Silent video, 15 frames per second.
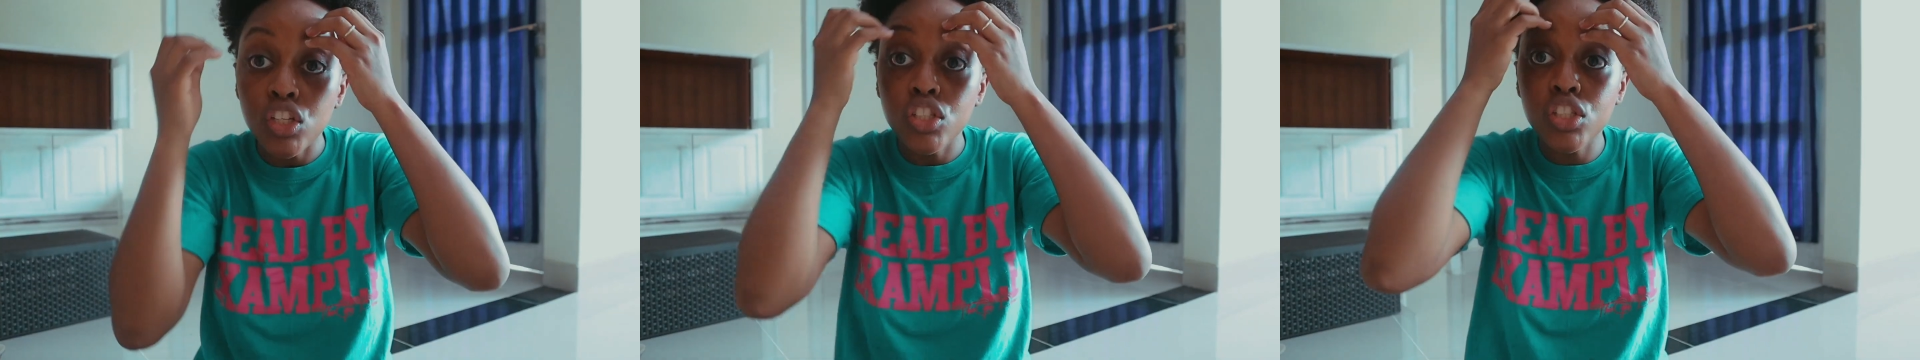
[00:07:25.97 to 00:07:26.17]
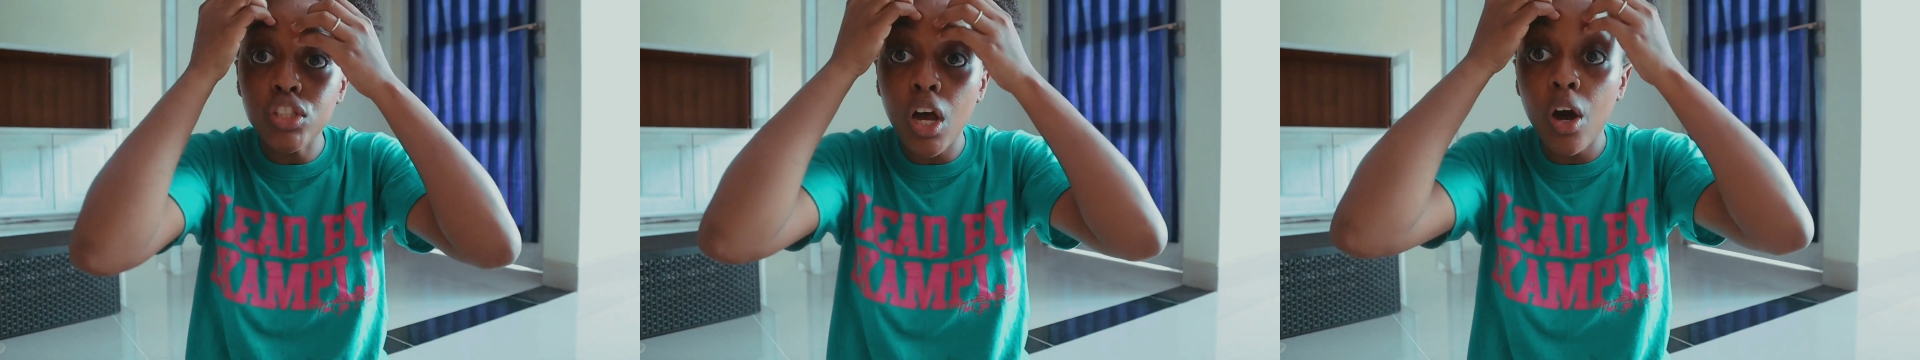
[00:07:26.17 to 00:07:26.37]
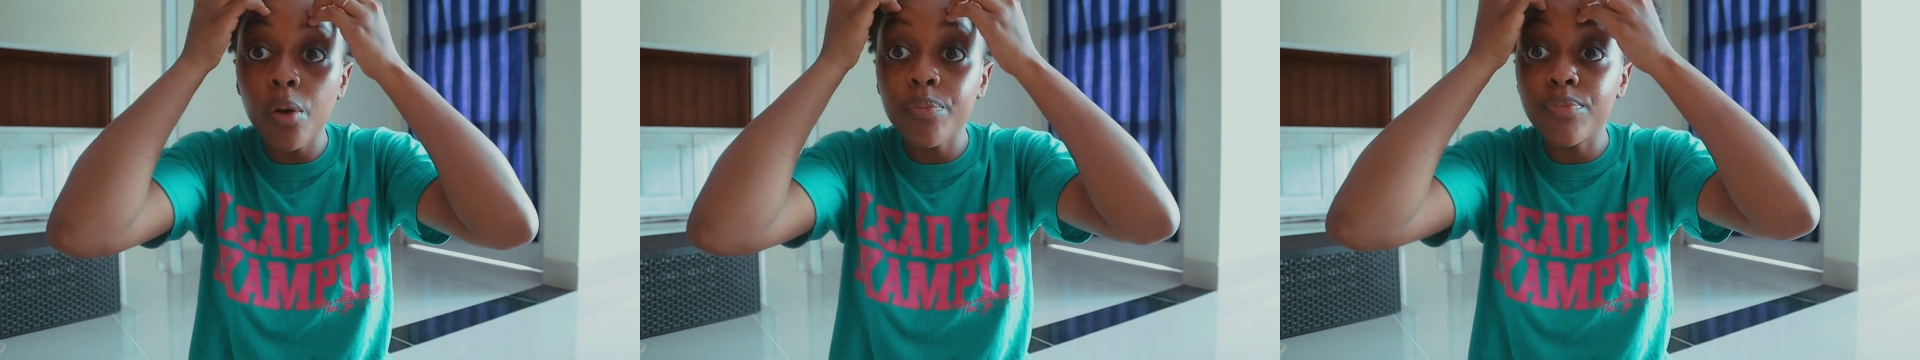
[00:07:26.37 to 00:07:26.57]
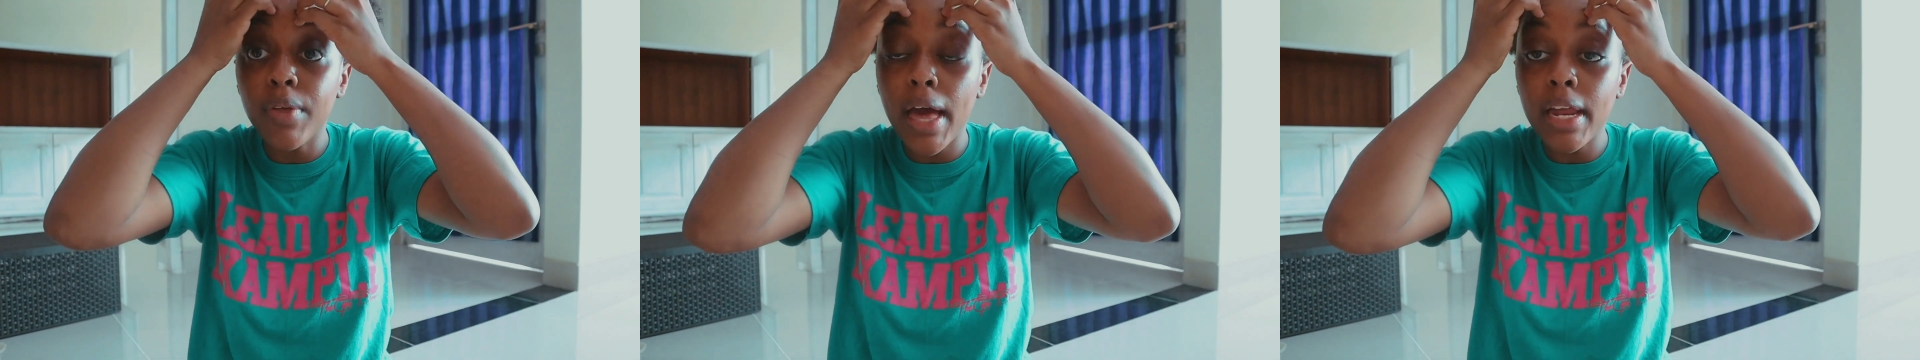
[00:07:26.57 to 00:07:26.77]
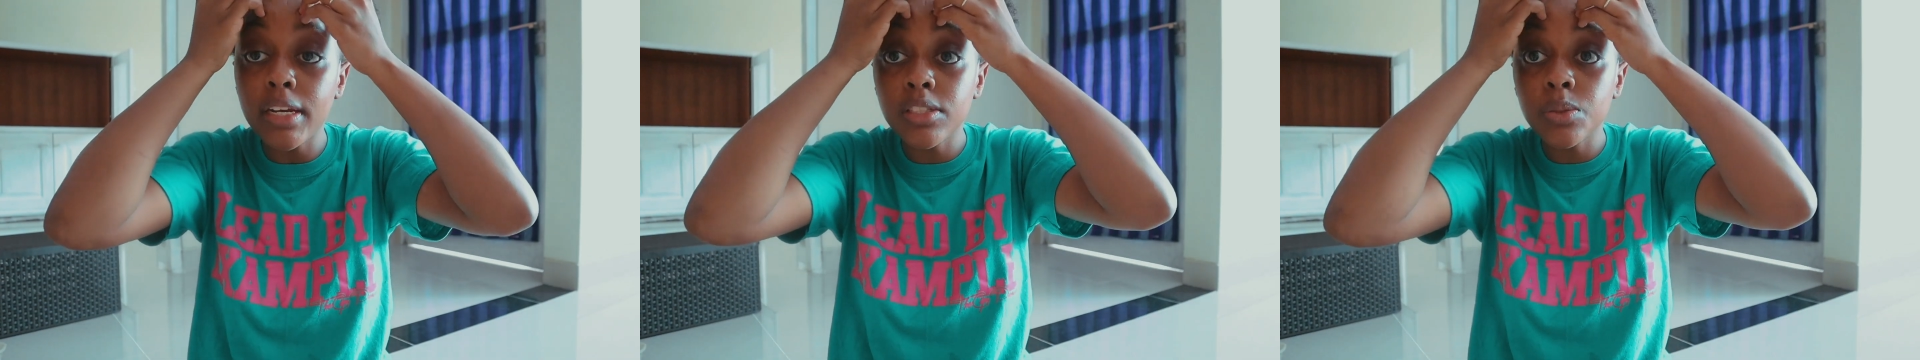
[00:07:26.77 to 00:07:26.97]
So
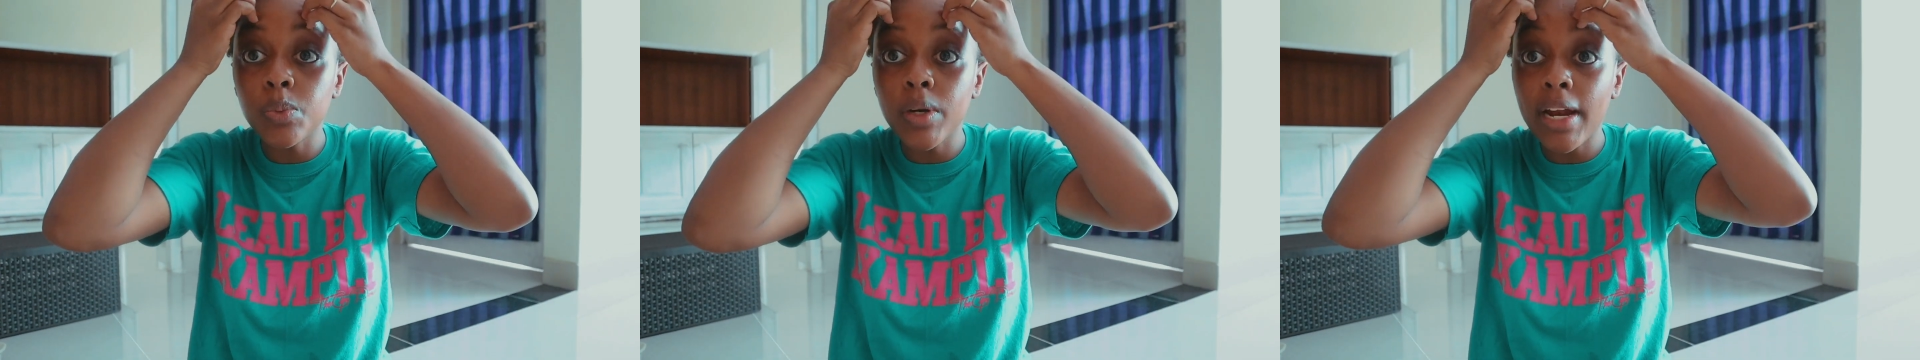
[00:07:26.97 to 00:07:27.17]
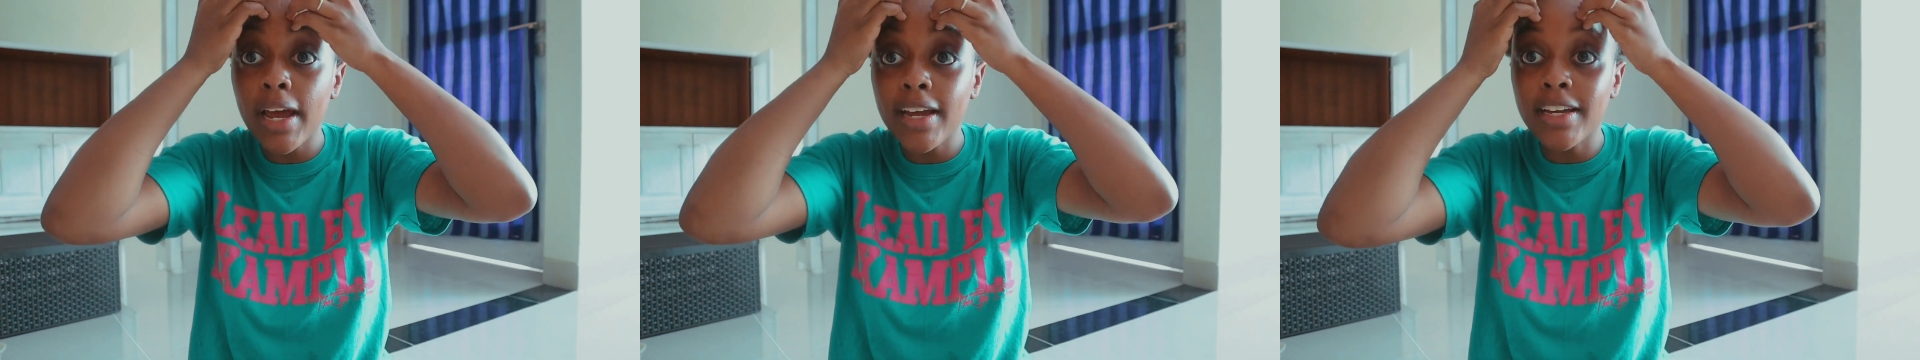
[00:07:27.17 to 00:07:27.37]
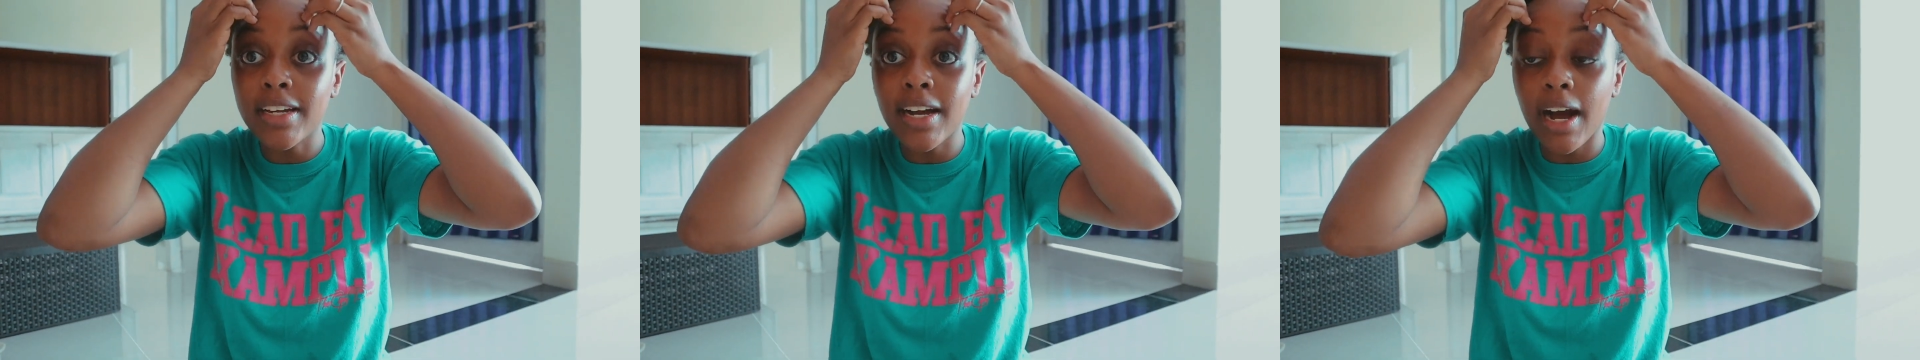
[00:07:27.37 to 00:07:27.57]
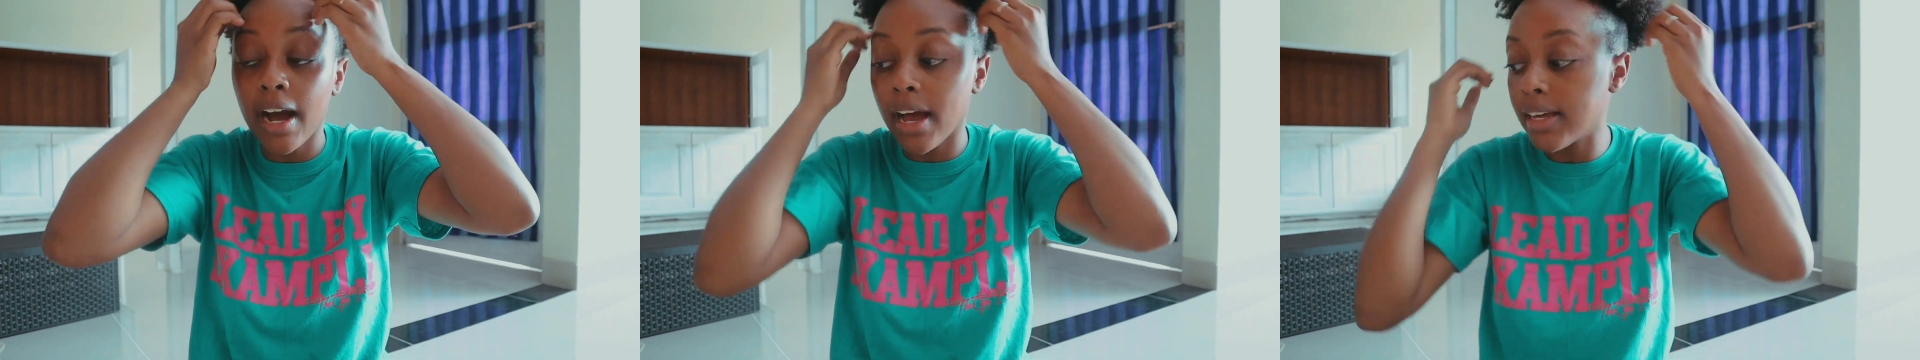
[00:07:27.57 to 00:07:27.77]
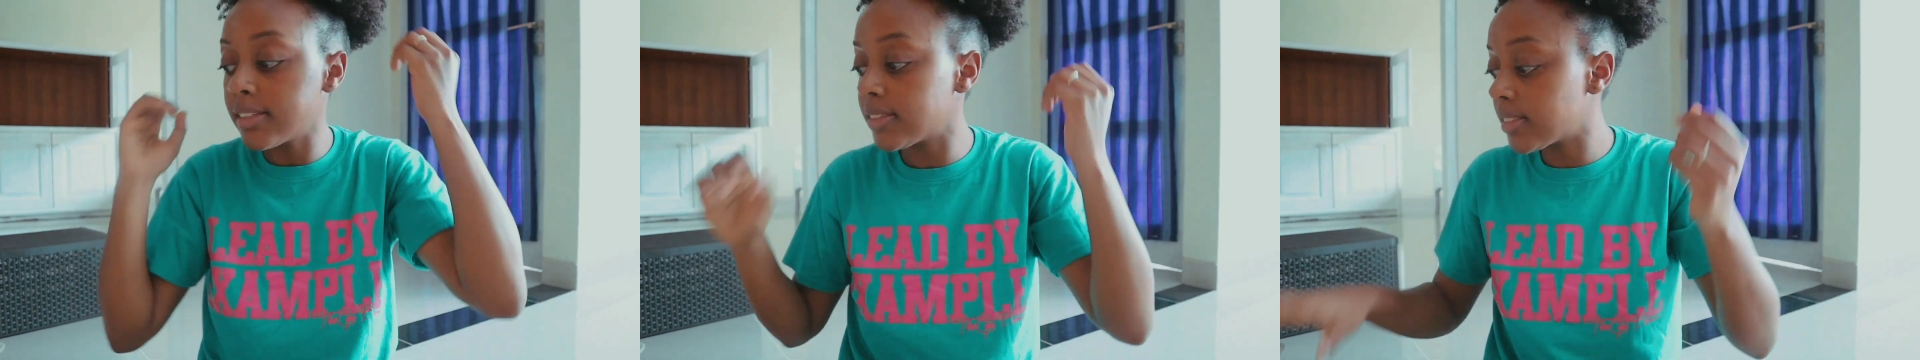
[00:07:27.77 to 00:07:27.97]
that is what I
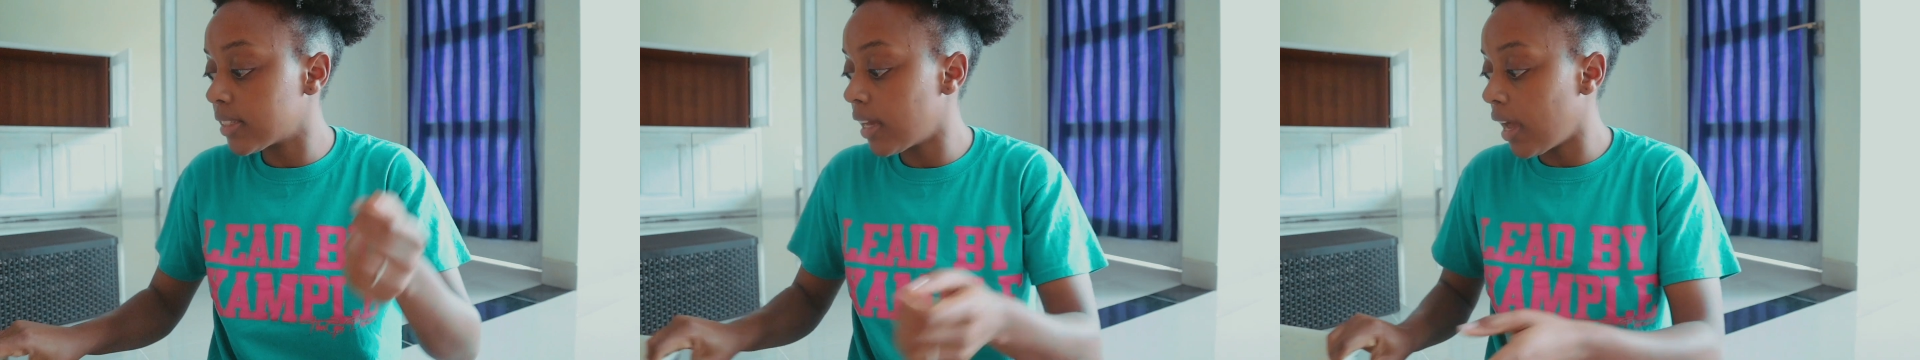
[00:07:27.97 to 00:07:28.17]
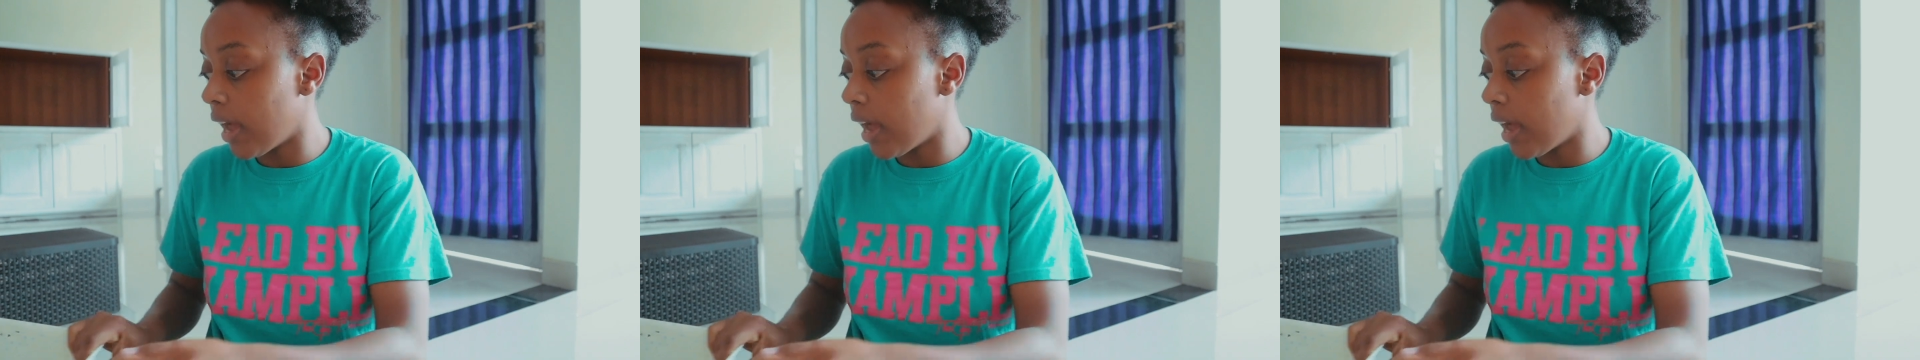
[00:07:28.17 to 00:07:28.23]
got.